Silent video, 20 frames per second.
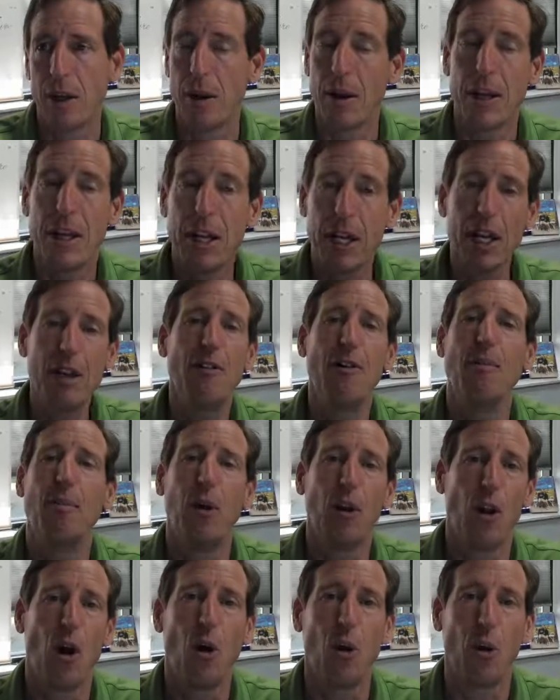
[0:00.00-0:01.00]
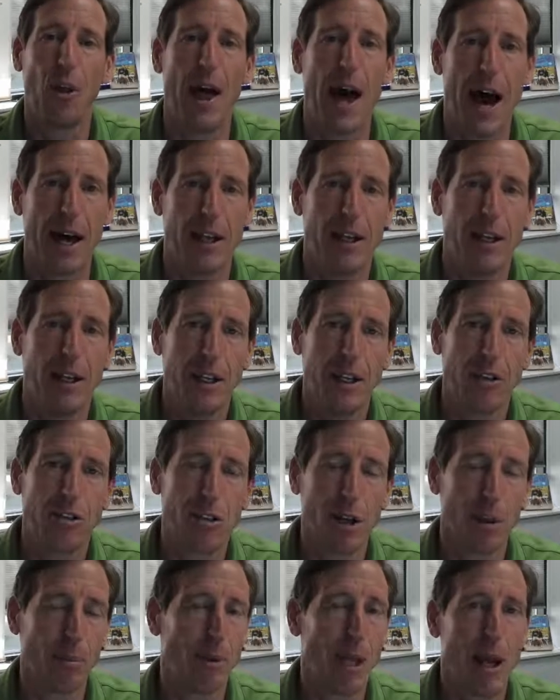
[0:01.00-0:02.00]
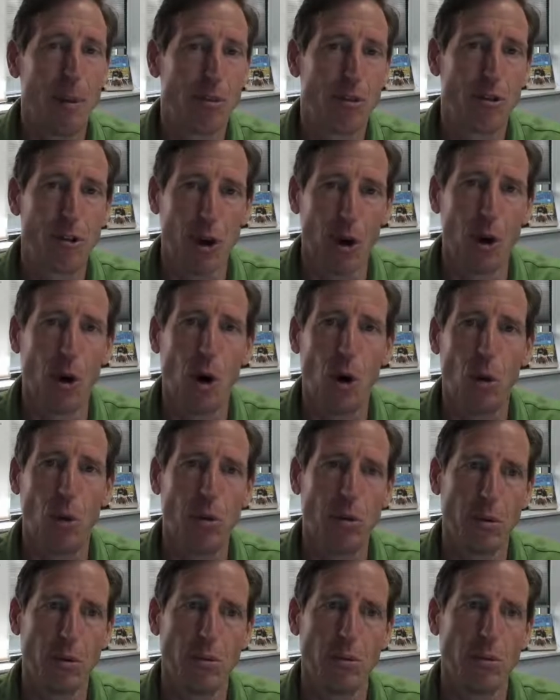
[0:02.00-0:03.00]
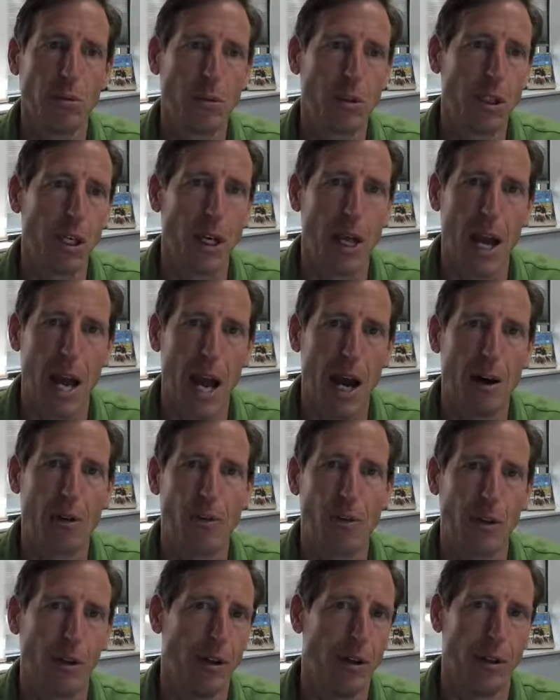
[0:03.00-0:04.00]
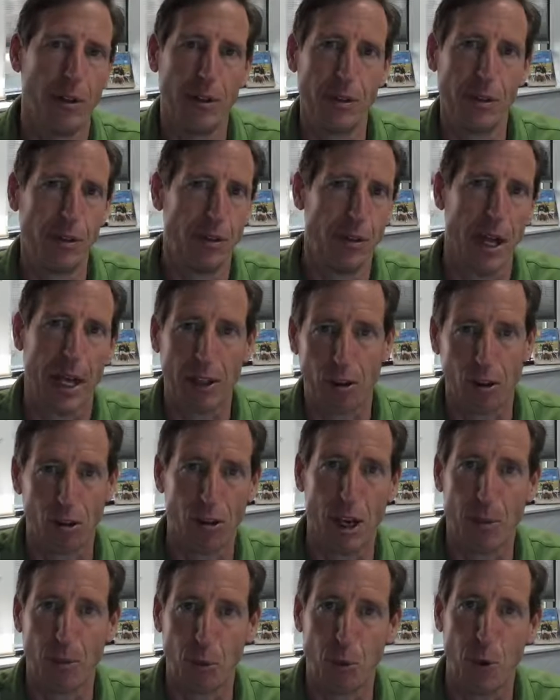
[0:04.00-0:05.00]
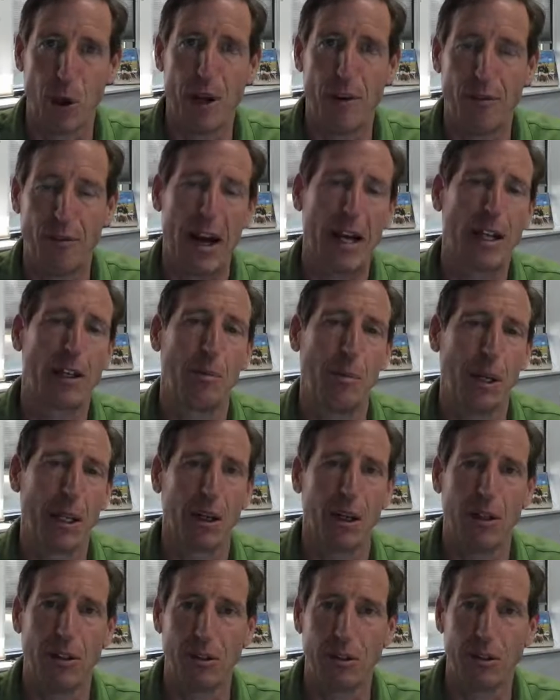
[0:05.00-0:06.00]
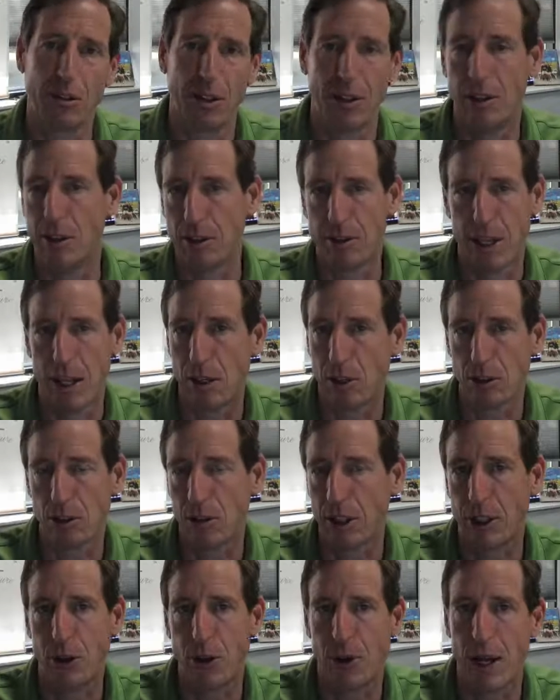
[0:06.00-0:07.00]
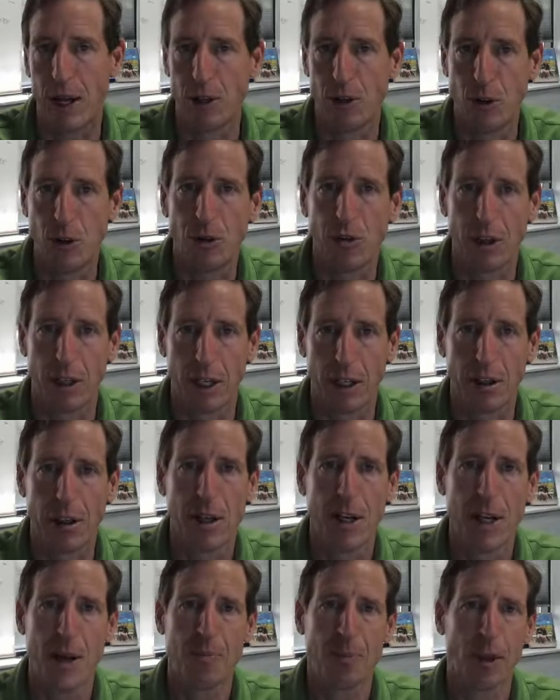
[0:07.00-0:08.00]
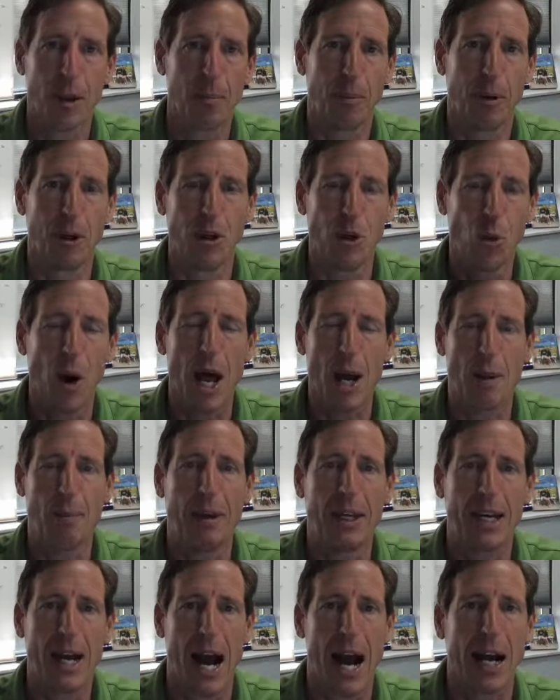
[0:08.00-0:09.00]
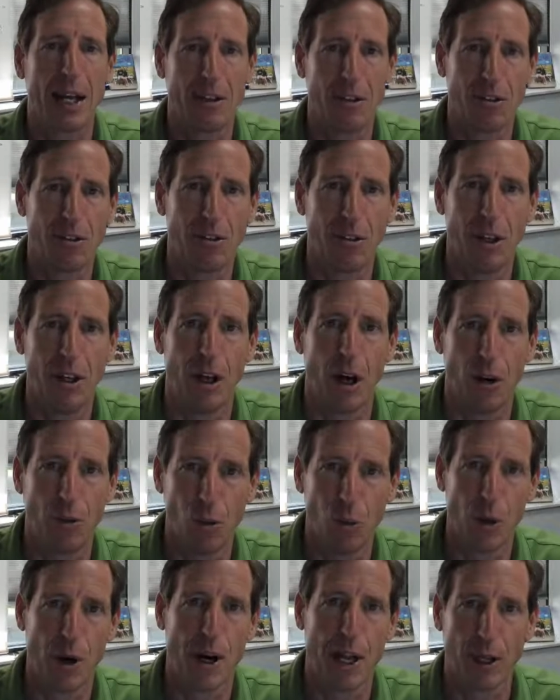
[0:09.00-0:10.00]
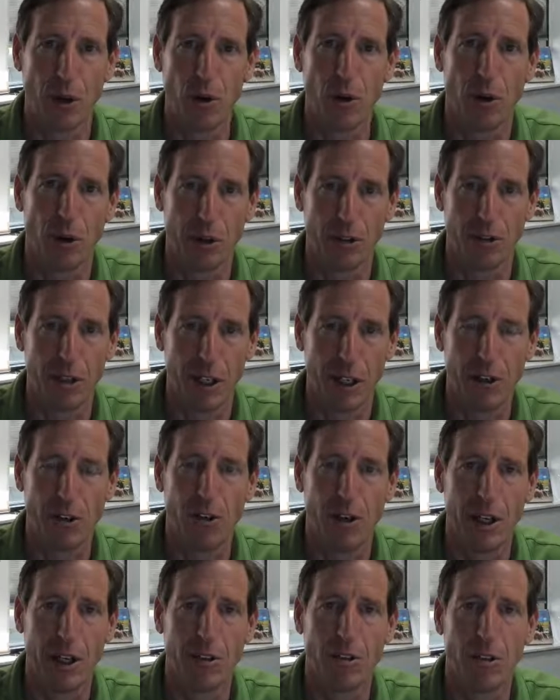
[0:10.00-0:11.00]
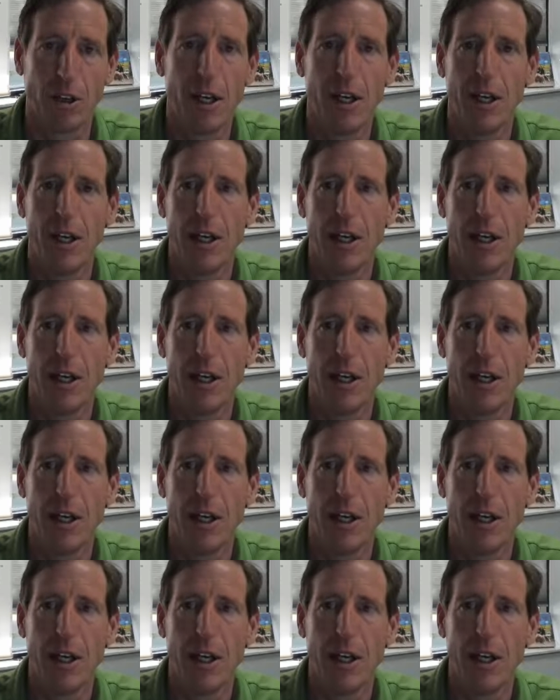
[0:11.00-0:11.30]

even below that. Sometimes zero can have not the same great effect because then it looks like you're not using it. But you want to be cognizant of where that utilization is.